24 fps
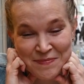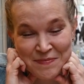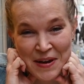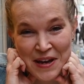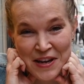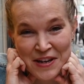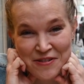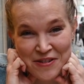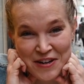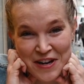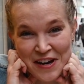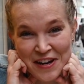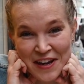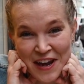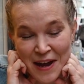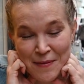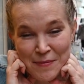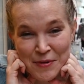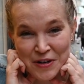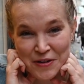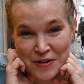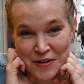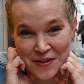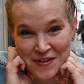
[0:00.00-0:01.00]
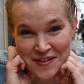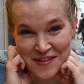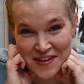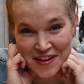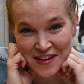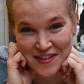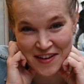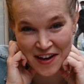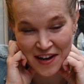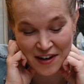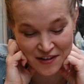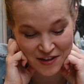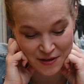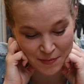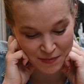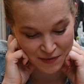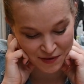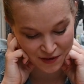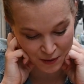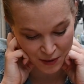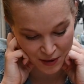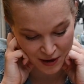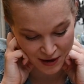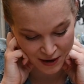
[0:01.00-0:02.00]
bakery I came across near Taksim
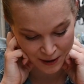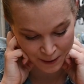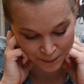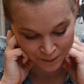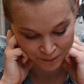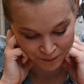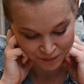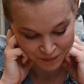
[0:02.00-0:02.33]
Square.